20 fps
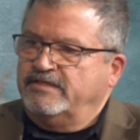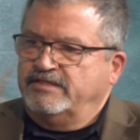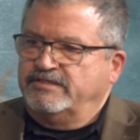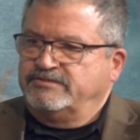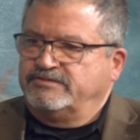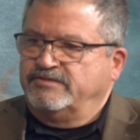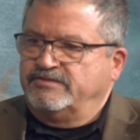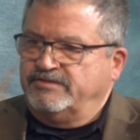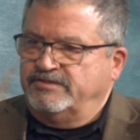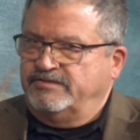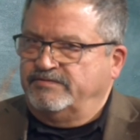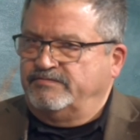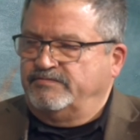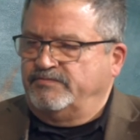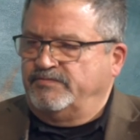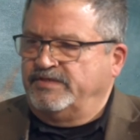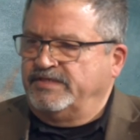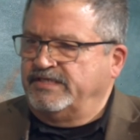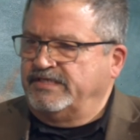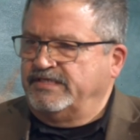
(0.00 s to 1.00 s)
So
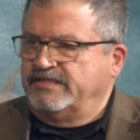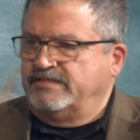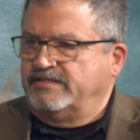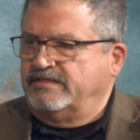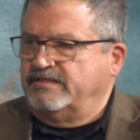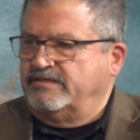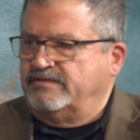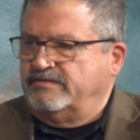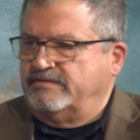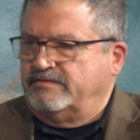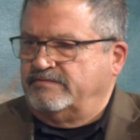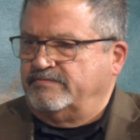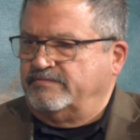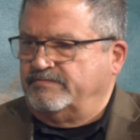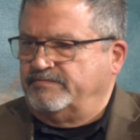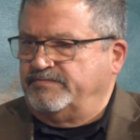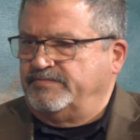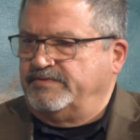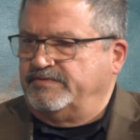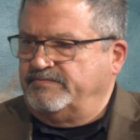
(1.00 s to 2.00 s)
we're going to get the
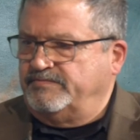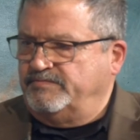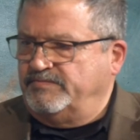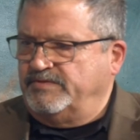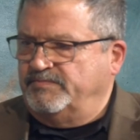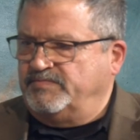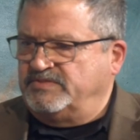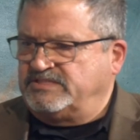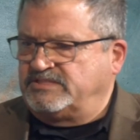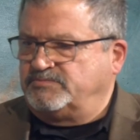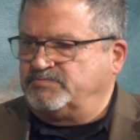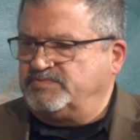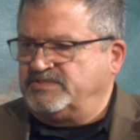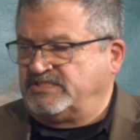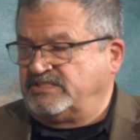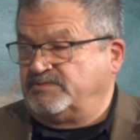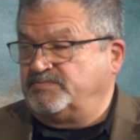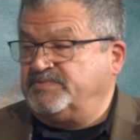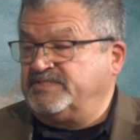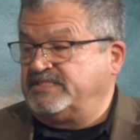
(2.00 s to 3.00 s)

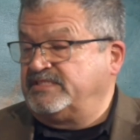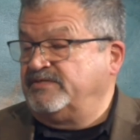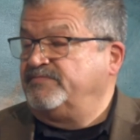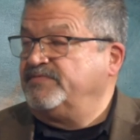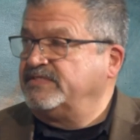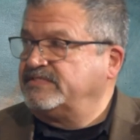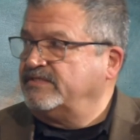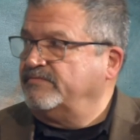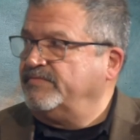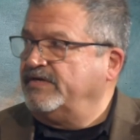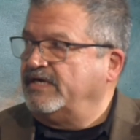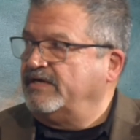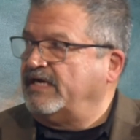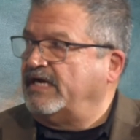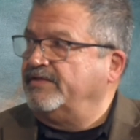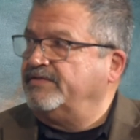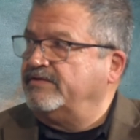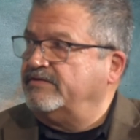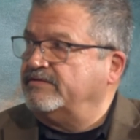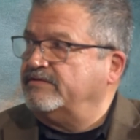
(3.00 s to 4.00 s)
specifics about
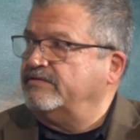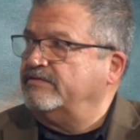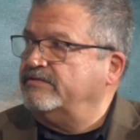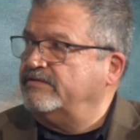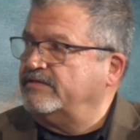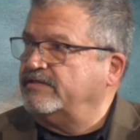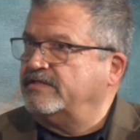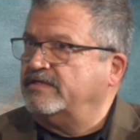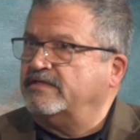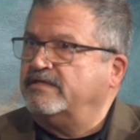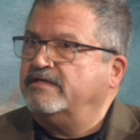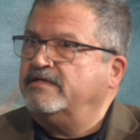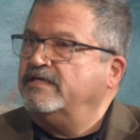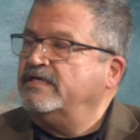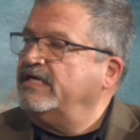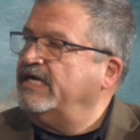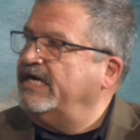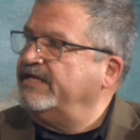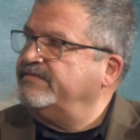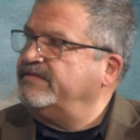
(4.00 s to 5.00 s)
how they're going to look,
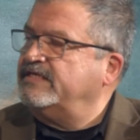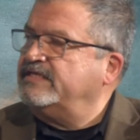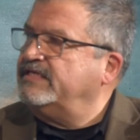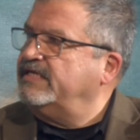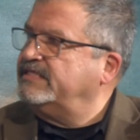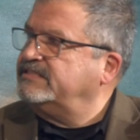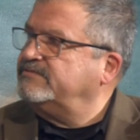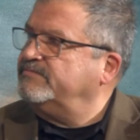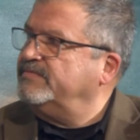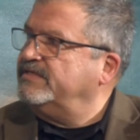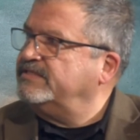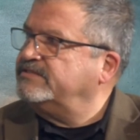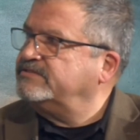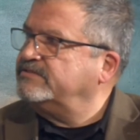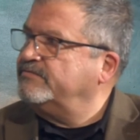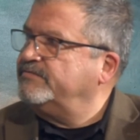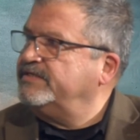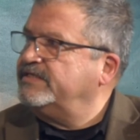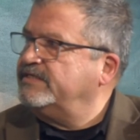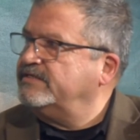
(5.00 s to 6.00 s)
I think, next month,
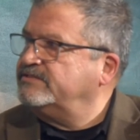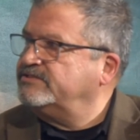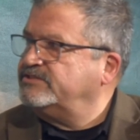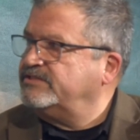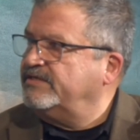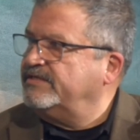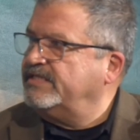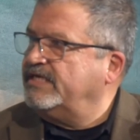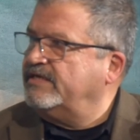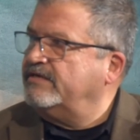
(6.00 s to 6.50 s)
so we can share that